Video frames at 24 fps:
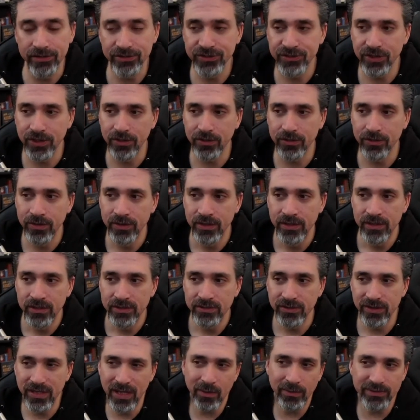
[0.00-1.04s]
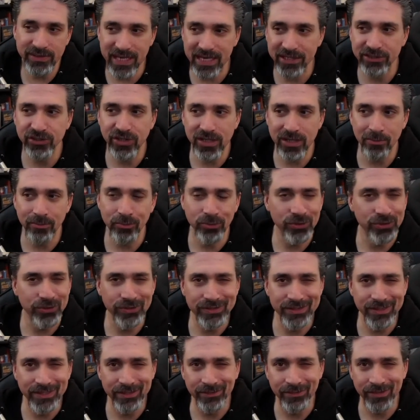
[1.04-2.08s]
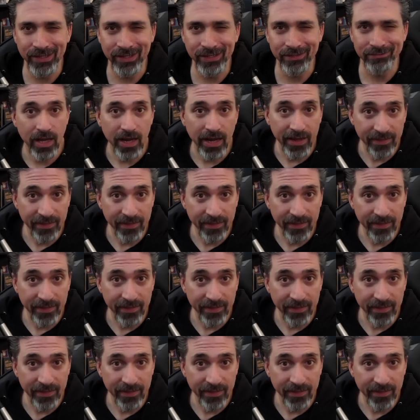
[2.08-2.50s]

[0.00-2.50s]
So that was actually a pretty good deal there.